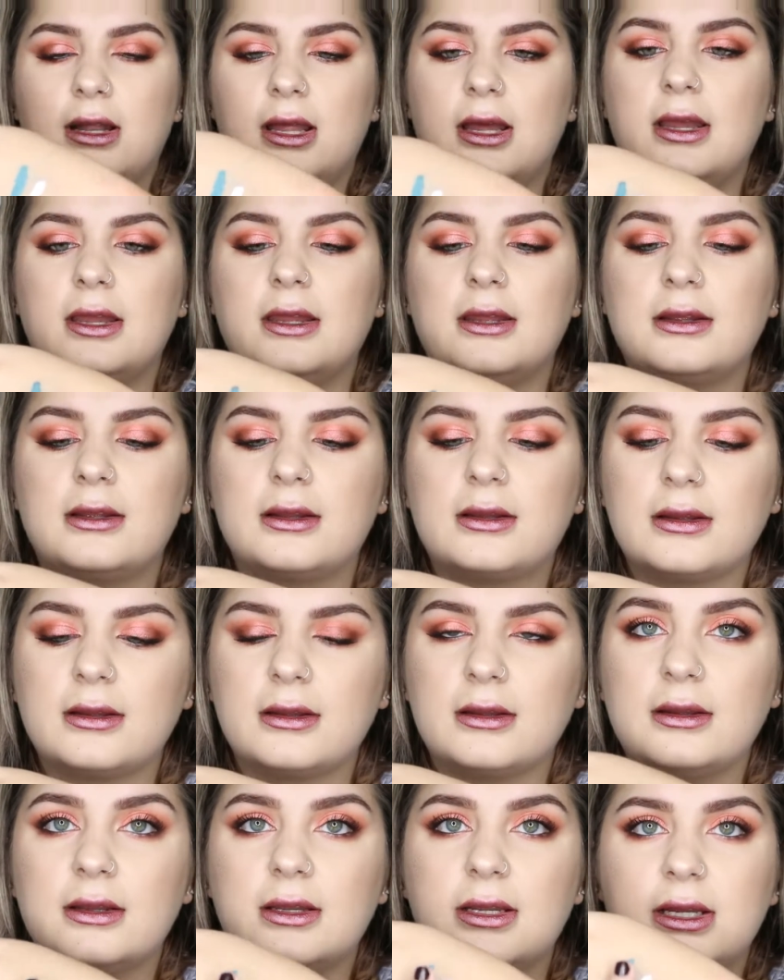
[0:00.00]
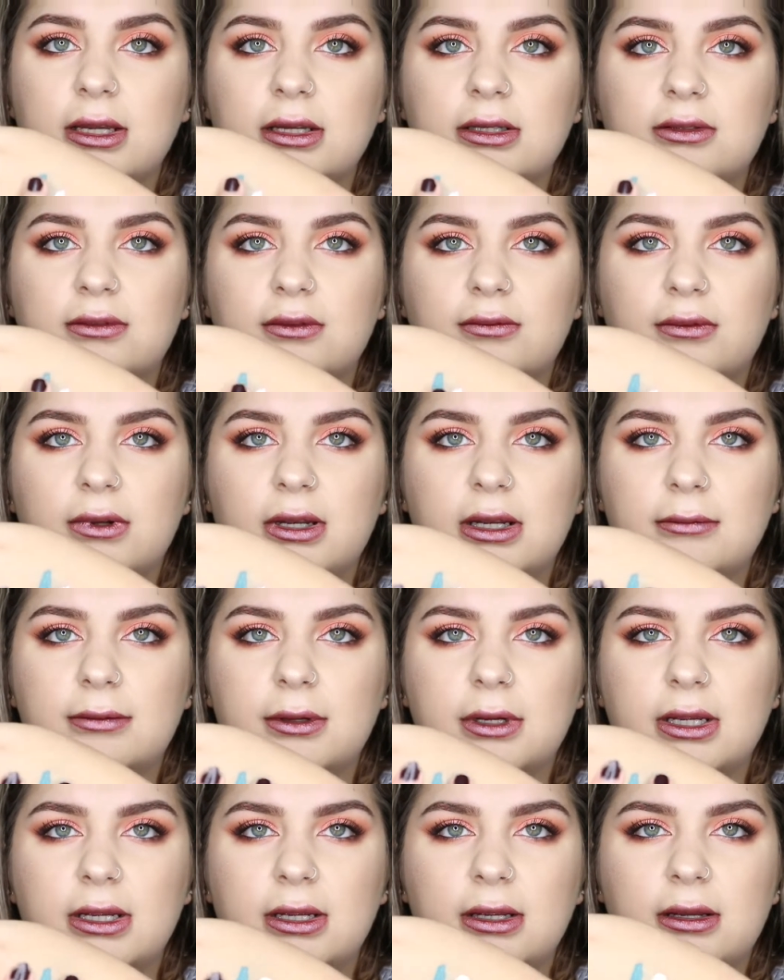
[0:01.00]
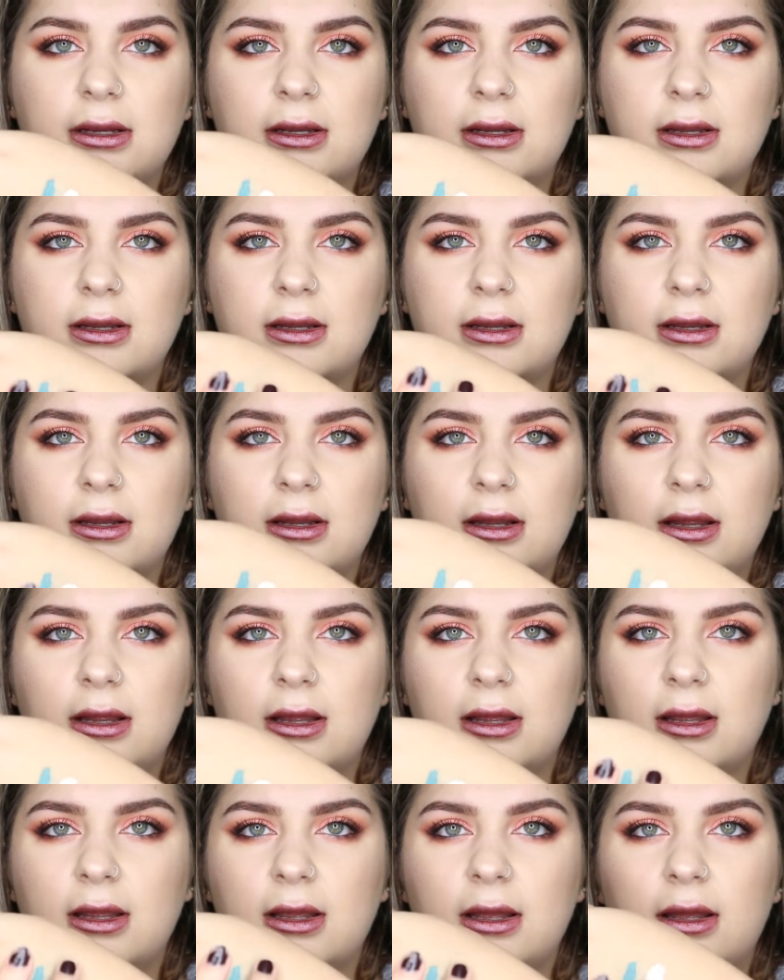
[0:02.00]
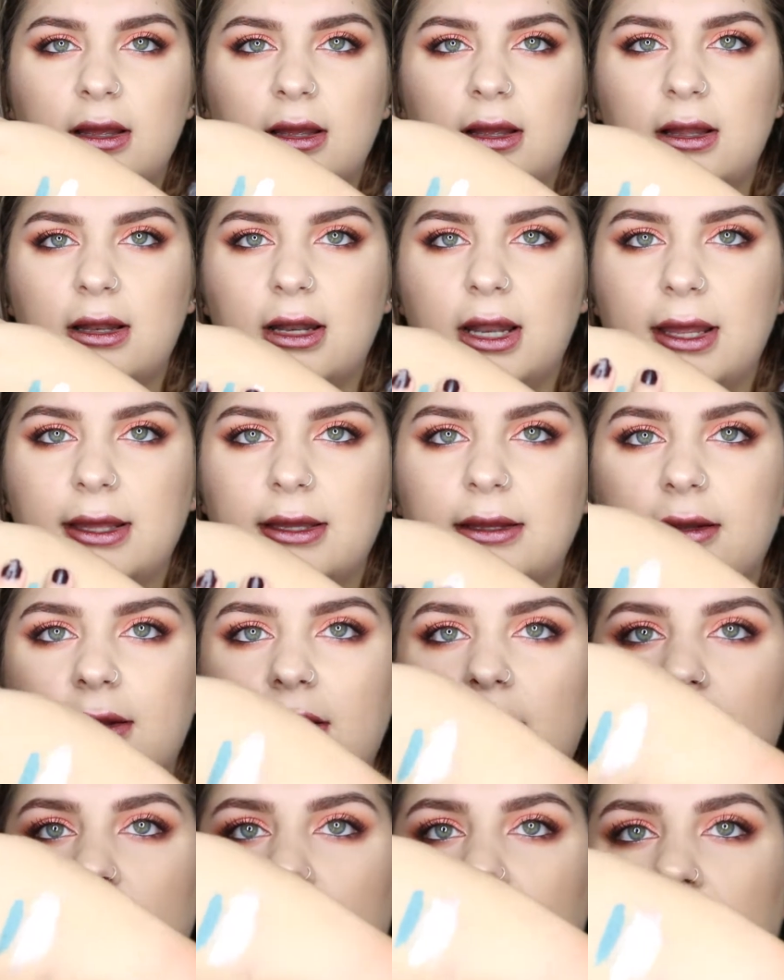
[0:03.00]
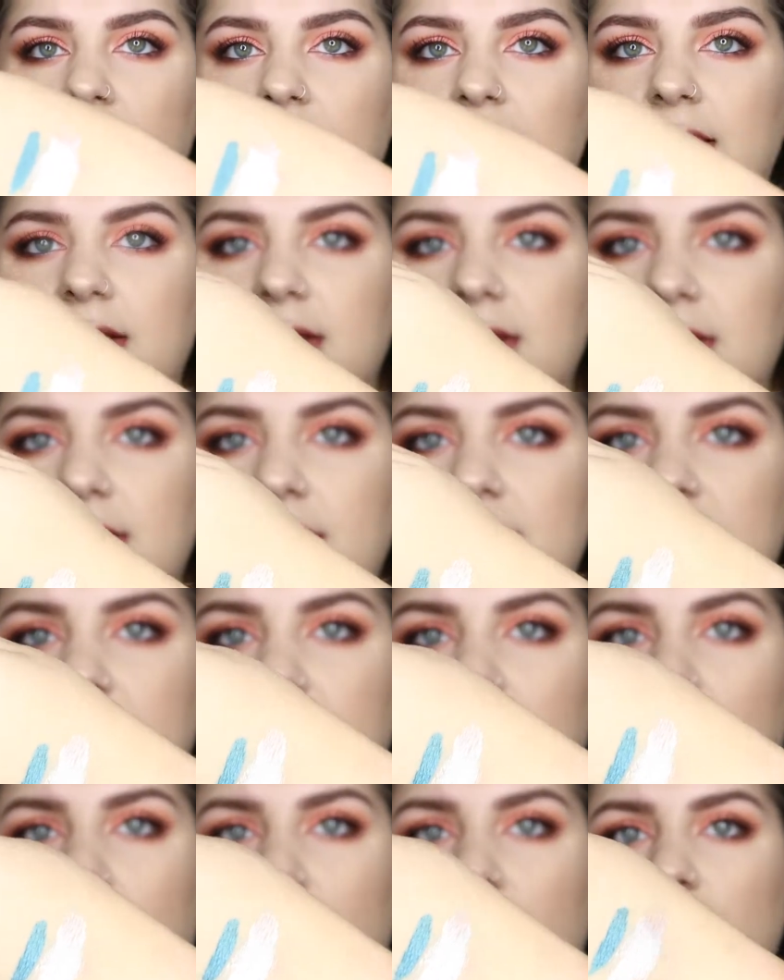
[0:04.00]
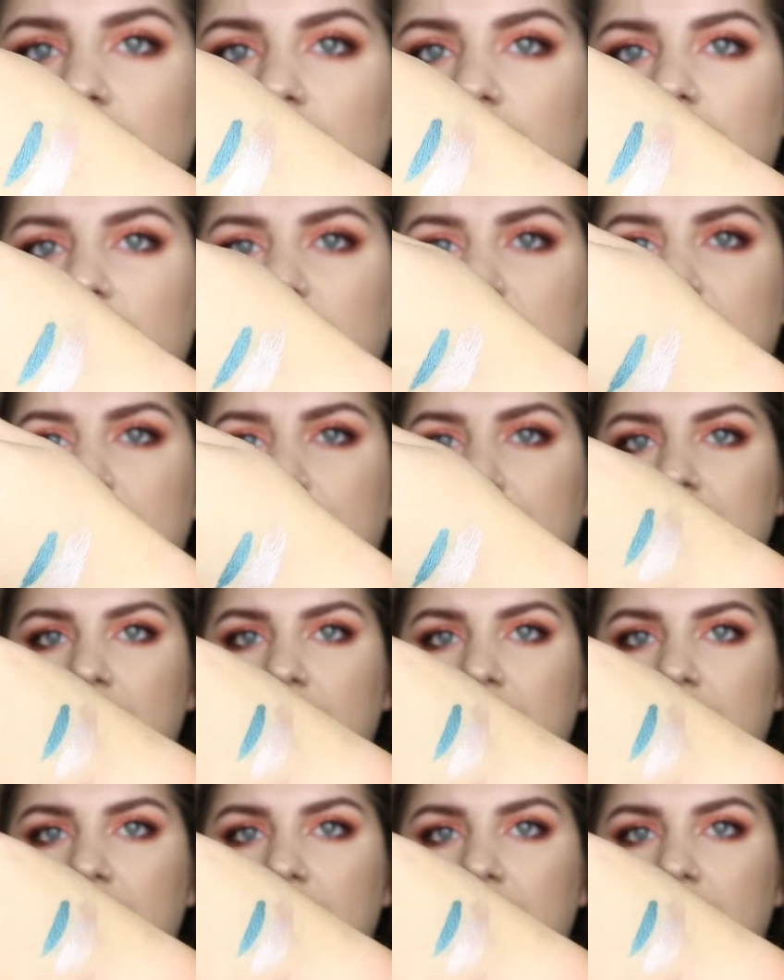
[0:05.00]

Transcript: Like, it is really pretty. Like, that is really